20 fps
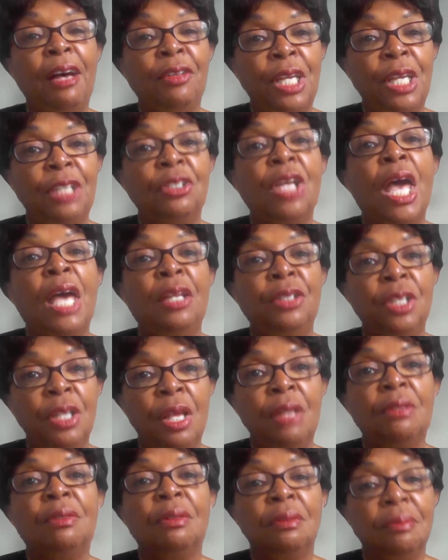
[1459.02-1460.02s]
out and
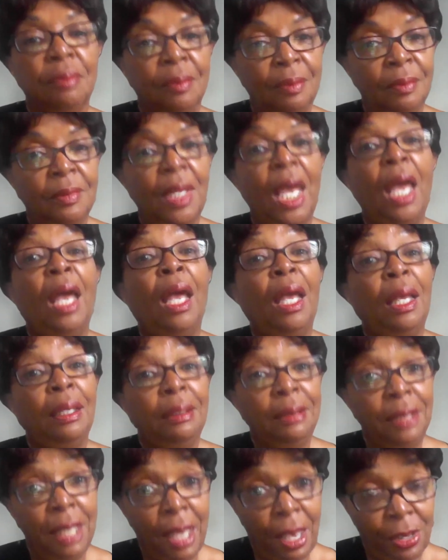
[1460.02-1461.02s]

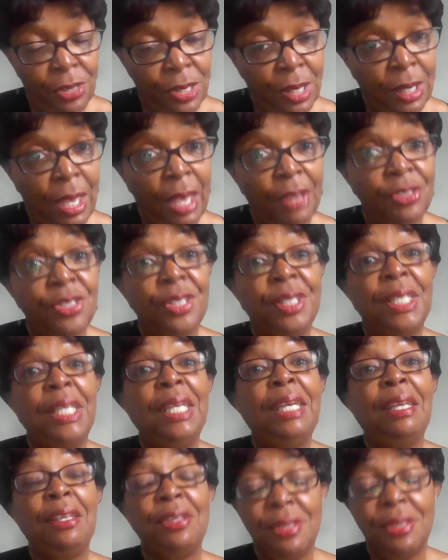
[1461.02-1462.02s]
yes, yes, it
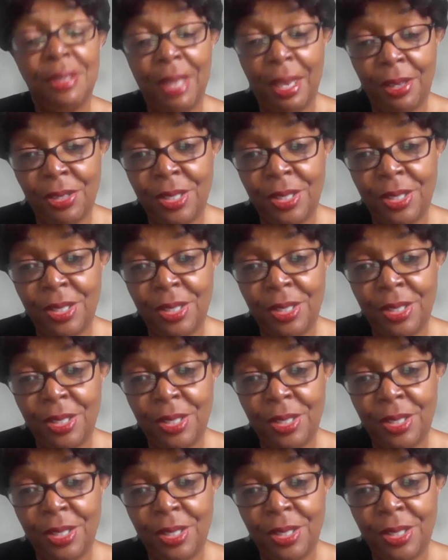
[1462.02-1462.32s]
is. Yes,